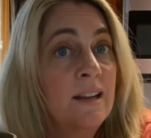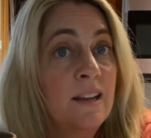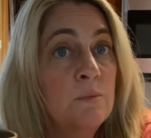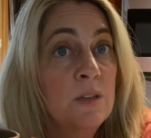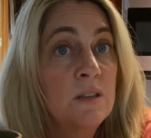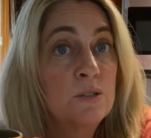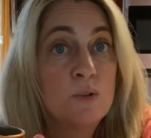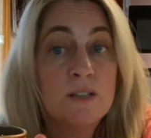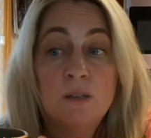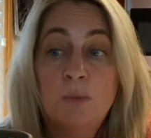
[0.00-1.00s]
that gave me this
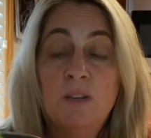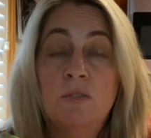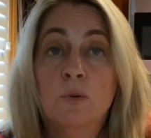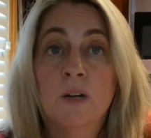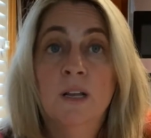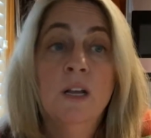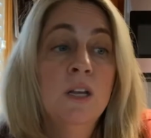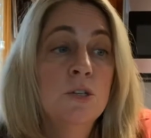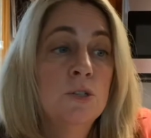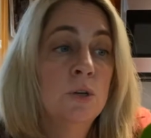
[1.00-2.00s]
recipe for it.
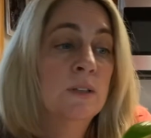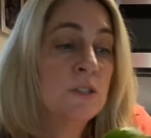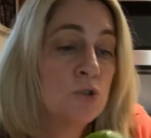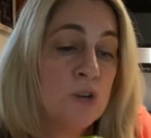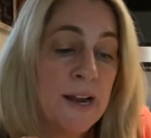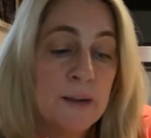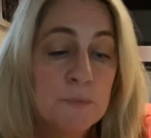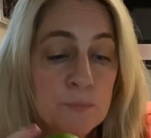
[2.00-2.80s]
So let's try it.